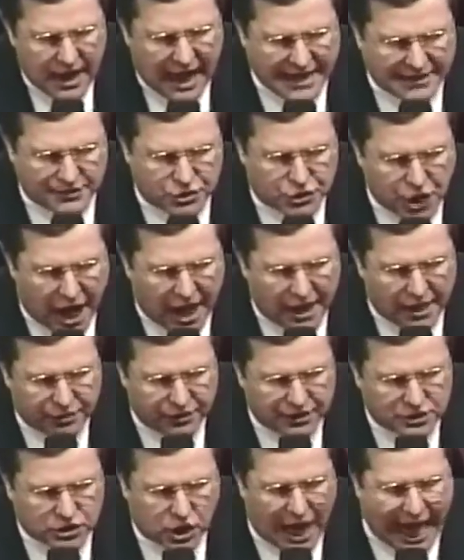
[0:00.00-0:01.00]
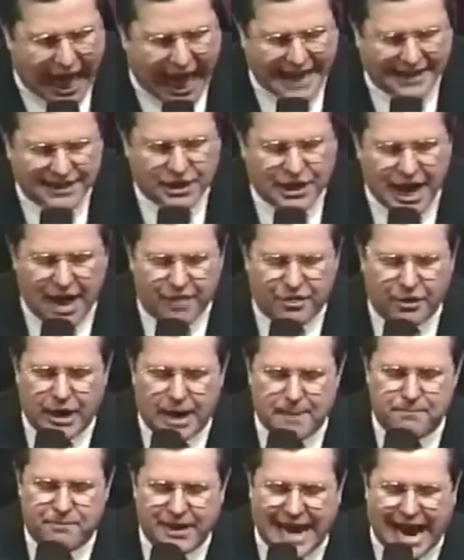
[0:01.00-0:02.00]
And Jonathan's lad
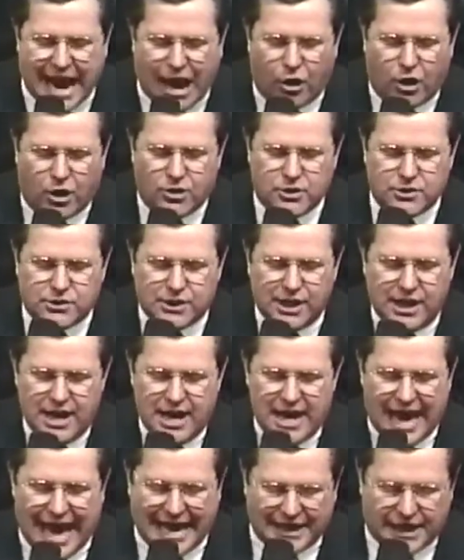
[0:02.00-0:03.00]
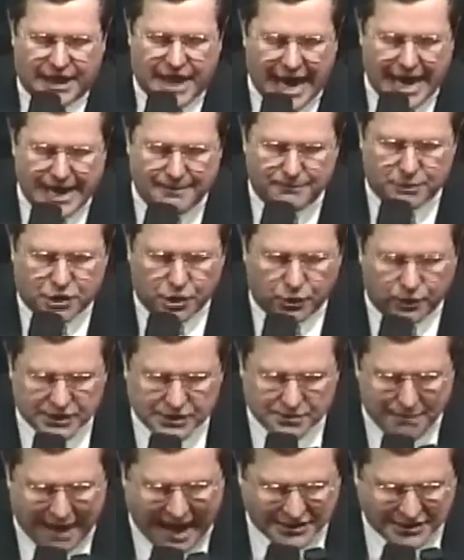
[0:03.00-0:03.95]
gathered up the arrows and came to his